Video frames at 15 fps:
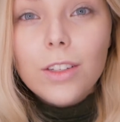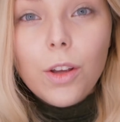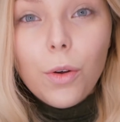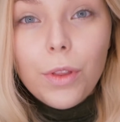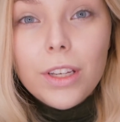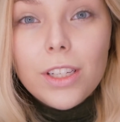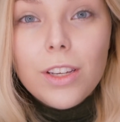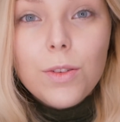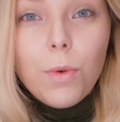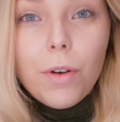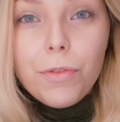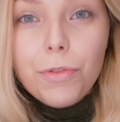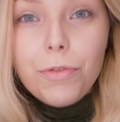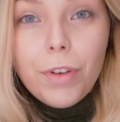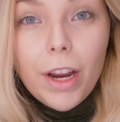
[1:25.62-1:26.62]
So this is
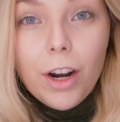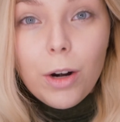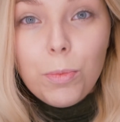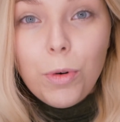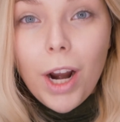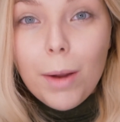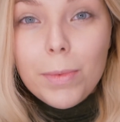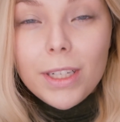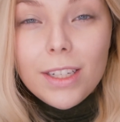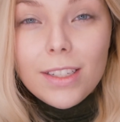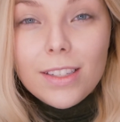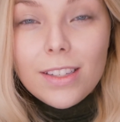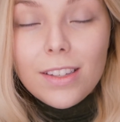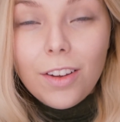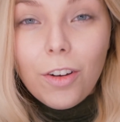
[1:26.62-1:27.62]
what Fair Prime and
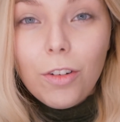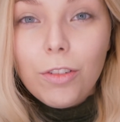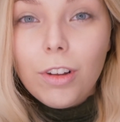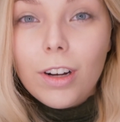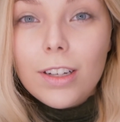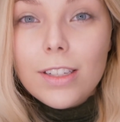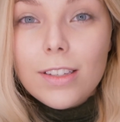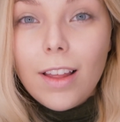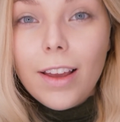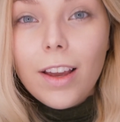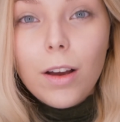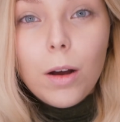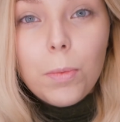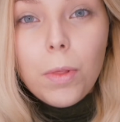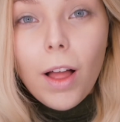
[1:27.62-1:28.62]
Conceal looks
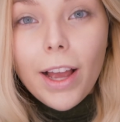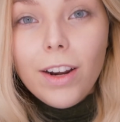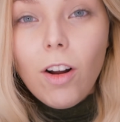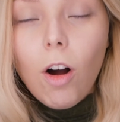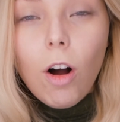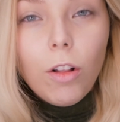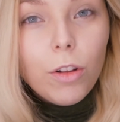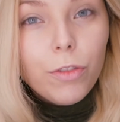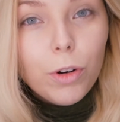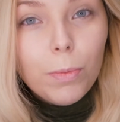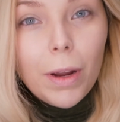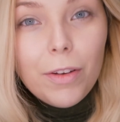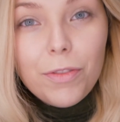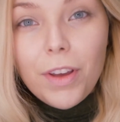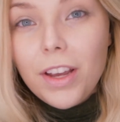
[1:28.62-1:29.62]
like applied all over
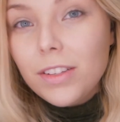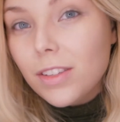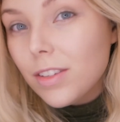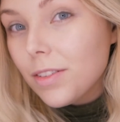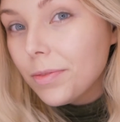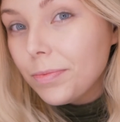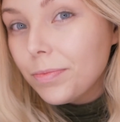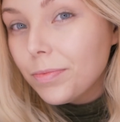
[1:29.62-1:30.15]
my face.